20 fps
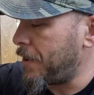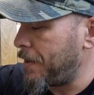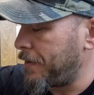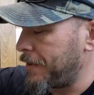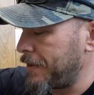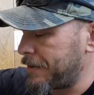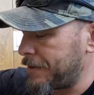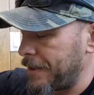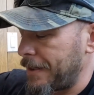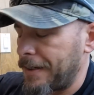that
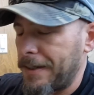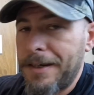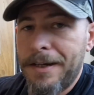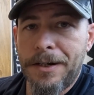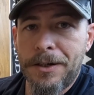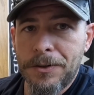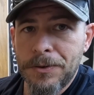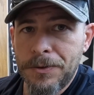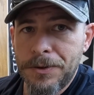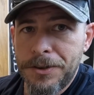this thing
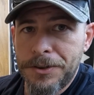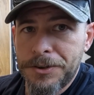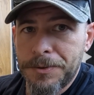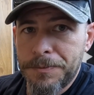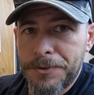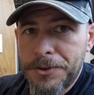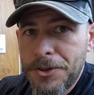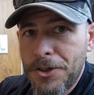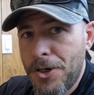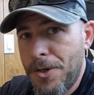included
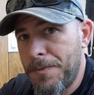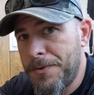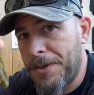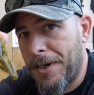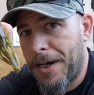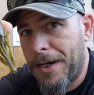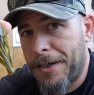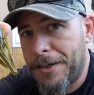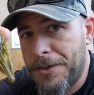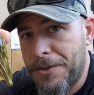some tubes
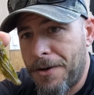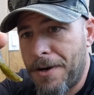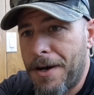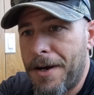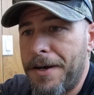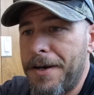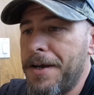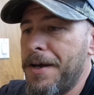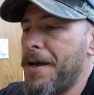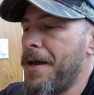that I could
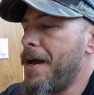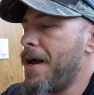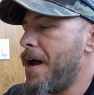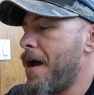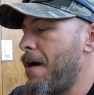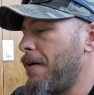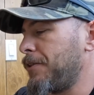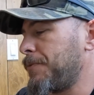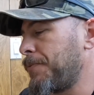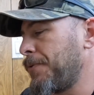try,
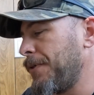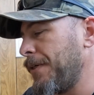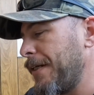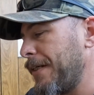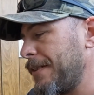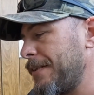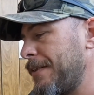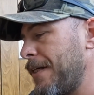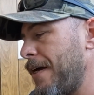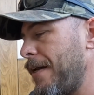I was pretty
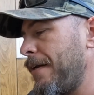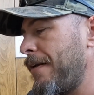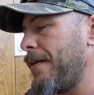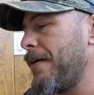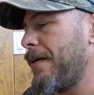excited.